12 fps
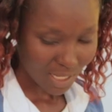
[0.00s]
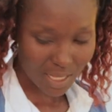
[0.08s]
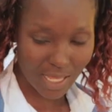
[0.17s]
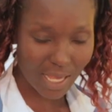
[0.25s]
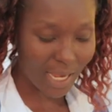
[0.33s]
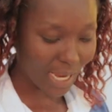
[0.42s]

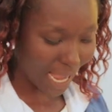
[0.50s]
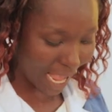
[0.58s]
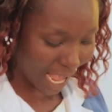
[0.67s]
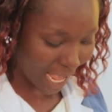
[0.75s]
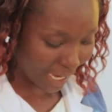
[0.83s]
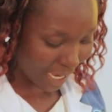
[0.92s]
They
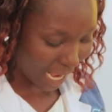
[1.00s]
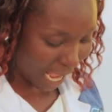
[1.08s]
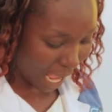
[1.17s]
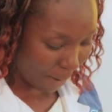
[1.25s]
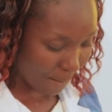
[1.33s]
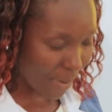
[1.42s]
are
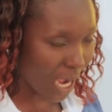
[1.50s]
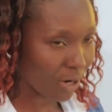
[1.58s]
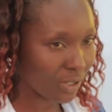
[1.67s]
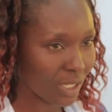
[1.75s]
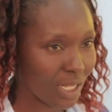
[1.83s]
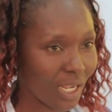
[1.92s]

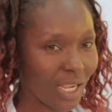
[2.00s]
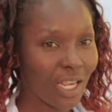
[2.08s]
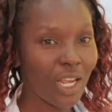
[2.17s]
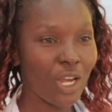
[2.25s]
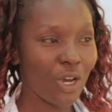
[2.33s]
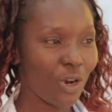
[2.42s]
about
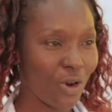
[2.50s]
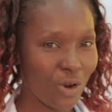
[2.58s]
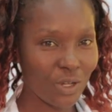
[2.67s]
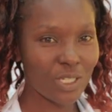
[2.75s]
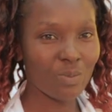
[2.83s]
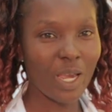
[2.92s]
the
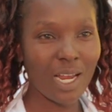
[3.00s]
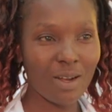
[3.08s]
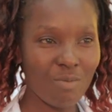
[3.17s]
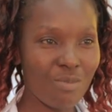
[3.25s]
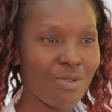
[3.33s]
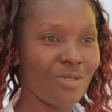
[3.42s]

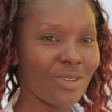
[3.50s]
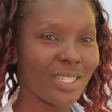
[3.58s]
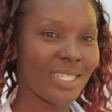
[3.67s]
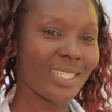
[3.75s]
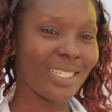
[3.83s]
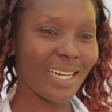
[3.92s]
gospel books.